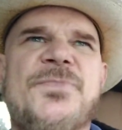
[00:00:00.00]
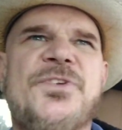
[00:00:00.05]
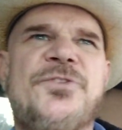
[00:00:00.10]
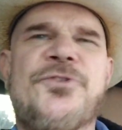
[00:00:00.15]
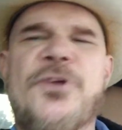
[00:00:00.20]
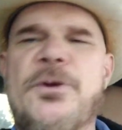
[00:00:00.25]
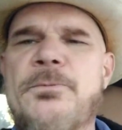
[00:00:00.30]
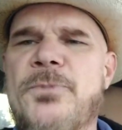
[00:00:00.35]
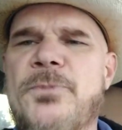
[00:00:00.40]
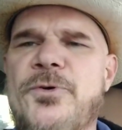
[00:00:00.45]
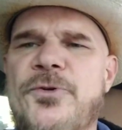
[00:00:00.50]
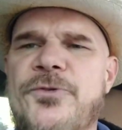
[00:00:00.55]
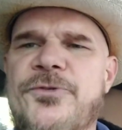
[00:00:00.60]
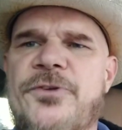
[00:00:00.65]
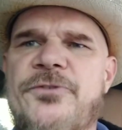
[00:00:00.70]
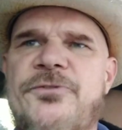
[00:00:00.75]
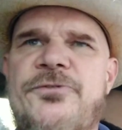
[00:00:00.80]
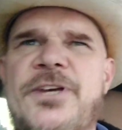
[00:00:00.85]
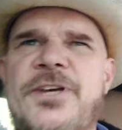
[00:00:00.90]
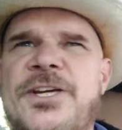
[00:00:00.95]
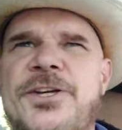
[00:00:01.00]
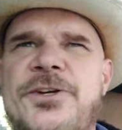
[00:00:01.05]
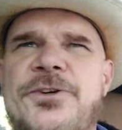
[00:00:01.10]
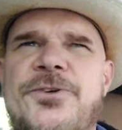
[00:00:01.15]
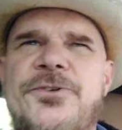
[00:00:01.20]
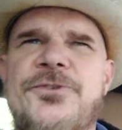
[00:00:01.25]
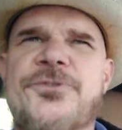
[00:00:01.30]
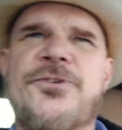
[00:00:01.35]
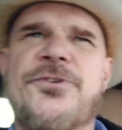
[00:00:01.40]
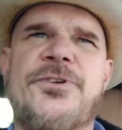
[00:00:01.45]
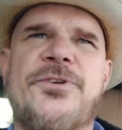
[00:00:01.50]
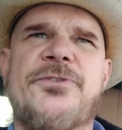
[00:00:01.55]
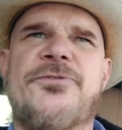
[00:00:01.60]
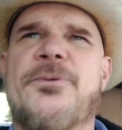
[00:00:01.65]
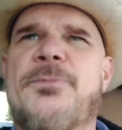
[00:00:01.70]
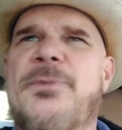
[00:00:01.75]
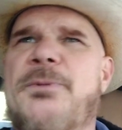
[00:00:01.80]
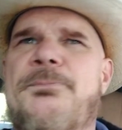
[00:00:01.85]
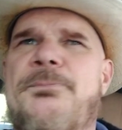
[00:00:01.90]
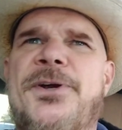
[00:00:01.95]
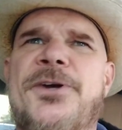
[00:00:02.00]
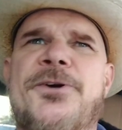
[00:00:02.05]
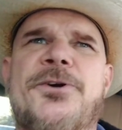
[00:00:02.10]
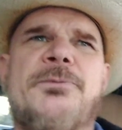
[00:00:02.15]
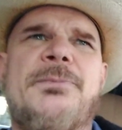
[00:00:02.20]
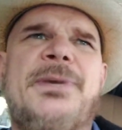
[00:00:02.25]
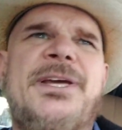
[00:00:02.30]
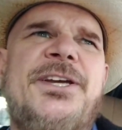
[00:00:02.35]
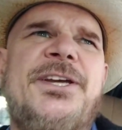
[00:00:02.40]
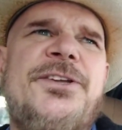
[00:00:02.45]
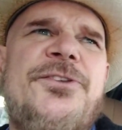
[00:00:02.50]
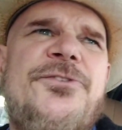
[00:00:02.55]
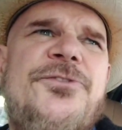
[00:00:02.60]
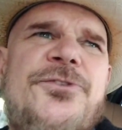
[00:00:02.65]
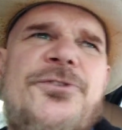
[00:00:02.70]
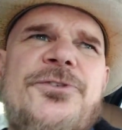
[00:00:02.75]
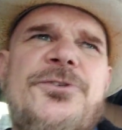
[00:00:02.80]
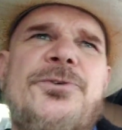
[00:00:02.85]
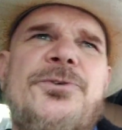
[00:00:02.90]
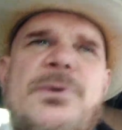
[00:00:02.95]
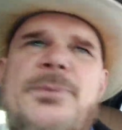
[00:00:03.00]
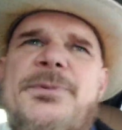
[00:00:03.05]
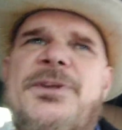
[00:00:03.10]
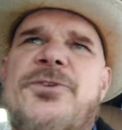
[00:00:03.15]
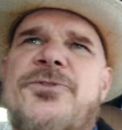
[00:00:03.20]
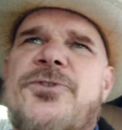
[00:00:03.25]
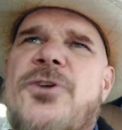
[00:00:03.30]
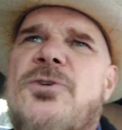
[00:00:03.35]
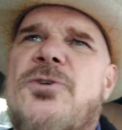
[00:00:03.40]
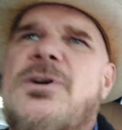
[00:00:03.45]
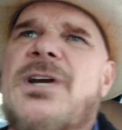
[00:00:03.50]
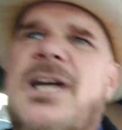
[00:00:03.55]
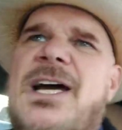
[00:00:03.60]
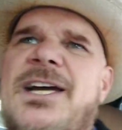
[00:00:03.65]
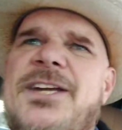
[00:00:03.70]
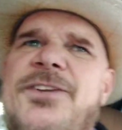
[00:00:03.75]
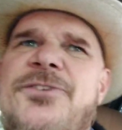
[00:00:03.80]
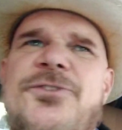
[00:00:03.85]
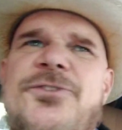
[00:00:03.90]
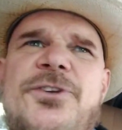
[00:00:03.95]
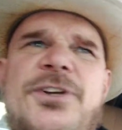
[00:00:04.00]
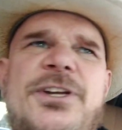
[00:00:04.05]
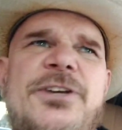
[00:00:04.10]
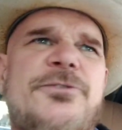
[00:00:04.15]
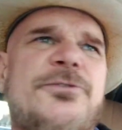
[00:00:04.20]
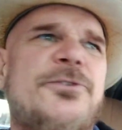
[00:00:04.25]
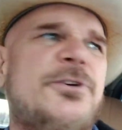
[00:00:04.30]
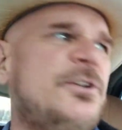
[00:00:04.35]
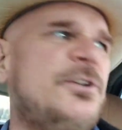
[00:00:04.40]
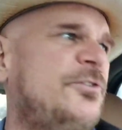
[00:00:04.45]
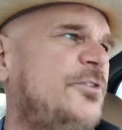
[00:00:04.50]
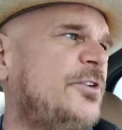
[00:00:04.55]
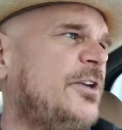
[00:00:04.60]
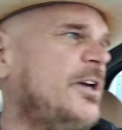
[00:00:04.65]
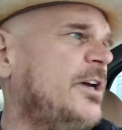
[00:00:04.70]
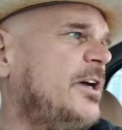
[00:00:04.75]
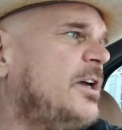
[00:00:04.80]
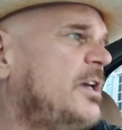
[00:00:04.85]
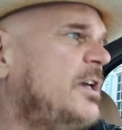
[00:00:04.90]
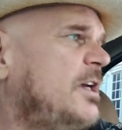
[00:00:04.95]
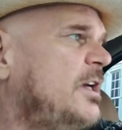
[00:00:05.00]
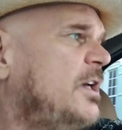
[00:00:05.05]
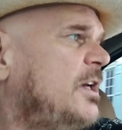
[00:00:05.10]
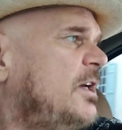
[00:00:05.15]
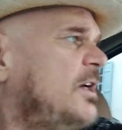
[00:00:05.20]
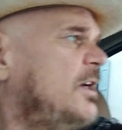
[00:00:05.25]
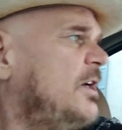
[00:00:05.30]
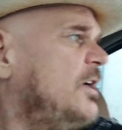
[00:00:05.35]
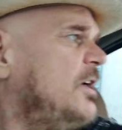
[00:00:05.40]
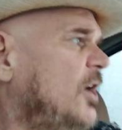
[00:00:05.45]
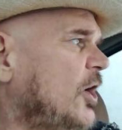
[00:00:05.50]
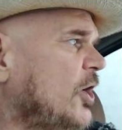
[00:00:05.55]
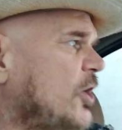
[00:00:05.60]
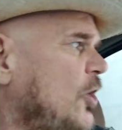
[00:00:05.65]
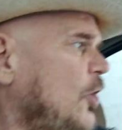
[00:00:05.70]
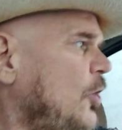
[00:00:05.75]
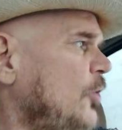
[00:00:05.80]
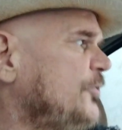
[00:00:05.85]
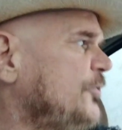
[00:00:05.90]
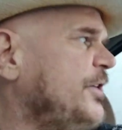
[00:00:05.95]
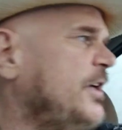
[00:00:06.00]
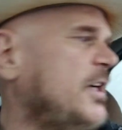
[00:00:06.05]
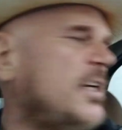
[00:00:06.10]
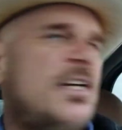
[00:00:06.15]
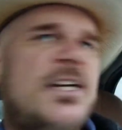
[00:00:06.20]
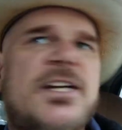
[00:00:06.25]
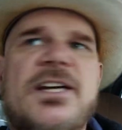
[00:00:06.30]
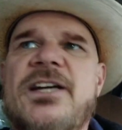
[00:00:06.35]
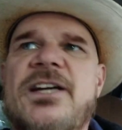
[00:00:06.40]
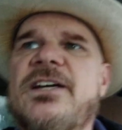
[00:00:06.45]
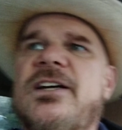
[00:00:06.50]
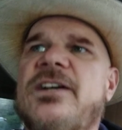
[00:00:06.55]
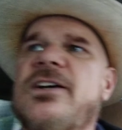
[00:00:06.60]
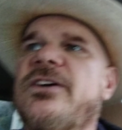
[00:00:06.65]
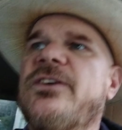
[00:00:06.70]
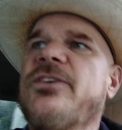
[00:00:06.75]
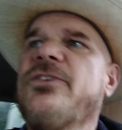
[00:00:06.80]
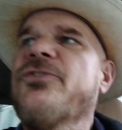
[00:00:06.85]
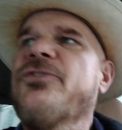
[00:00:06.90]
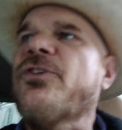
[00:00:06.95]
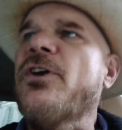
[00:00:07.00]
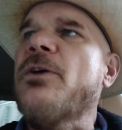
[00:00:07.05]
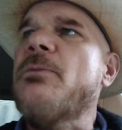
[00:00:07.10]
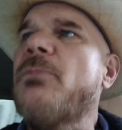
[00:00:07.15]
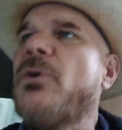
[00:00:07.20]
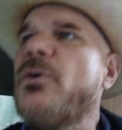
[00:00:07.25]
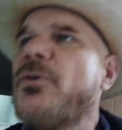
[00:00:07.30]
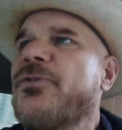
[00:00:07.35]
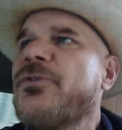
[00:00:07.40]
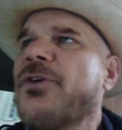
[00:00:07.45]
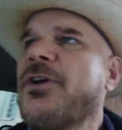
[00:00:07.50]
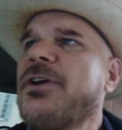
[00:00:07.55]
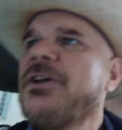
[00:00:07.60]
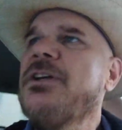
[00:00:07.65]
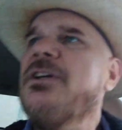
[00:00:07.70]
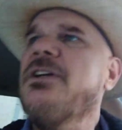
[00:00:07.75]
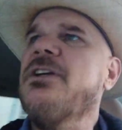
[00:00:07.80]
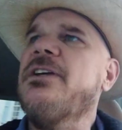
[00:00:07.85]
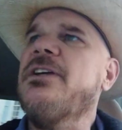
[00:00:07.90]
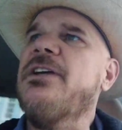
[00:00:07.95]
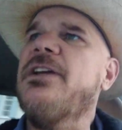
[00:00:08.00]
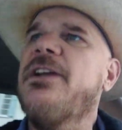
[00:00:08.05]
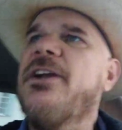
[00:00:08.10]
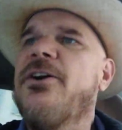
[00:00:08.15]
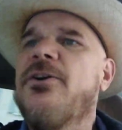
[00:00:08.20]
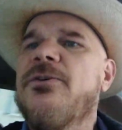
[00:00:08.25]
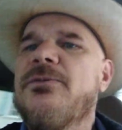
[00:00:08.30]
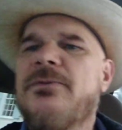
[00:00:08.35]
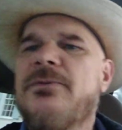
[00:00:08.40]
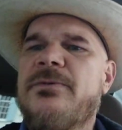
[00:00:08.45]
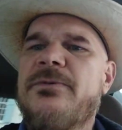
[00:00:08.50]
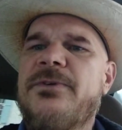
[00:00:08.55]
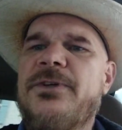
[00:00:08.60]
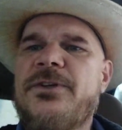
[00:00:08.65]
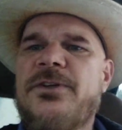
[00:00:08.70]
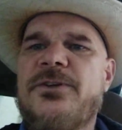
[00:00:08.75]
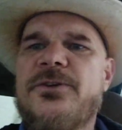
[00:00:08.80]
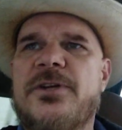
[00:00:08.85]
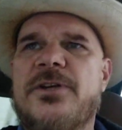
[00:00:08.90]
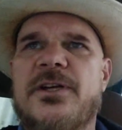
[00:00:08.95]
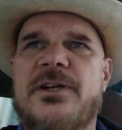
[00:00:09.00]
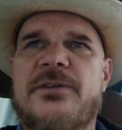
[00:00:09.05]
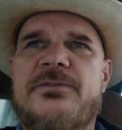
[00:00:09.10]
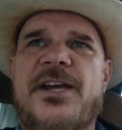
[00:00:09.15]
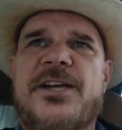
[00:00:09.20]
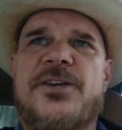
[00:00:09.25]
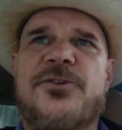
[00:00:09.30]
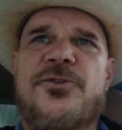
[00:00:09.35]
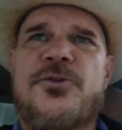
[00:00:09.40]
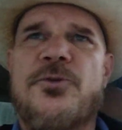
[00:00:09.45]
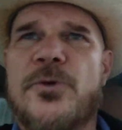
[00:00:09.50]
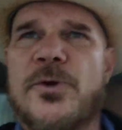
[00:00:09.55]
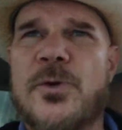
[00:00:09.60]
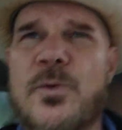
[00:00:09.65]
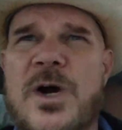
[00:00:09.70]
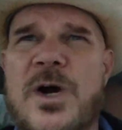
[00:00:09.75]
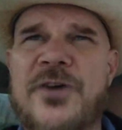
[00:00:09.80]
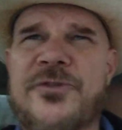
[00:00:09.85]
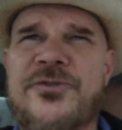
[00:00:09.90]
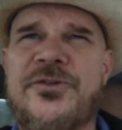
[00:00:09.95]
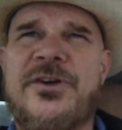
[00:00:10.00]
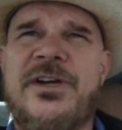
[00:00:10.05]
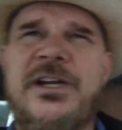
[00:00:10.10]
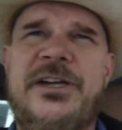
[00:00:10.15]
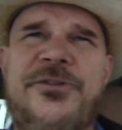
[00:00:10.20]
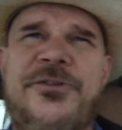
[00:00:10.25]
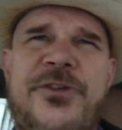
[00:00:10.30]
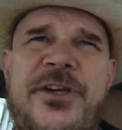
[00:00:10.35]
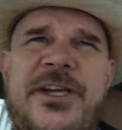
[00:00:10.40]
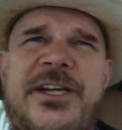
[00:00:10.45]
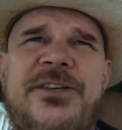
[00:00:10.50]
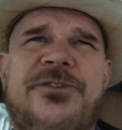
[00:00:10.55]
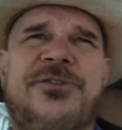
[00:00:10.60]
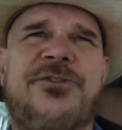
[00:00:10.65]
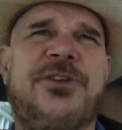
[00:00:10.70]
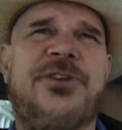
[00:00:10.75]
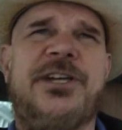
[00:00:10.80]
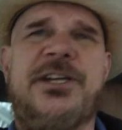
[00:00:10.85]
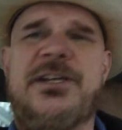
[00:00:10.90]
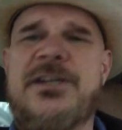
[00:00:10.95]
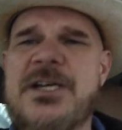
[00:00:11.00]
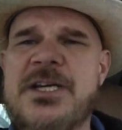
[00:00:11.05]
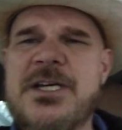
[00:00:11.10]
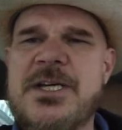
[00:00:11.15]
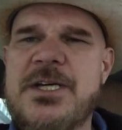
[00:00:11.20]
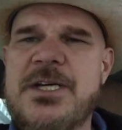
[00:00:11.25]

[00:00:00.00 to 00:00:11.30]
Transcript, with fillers: symbols and figures, and from the pyramids to, I mean, there's all kinds of different uh, occultic uh, symbols. You know, you can take a tour of Washington, D C and see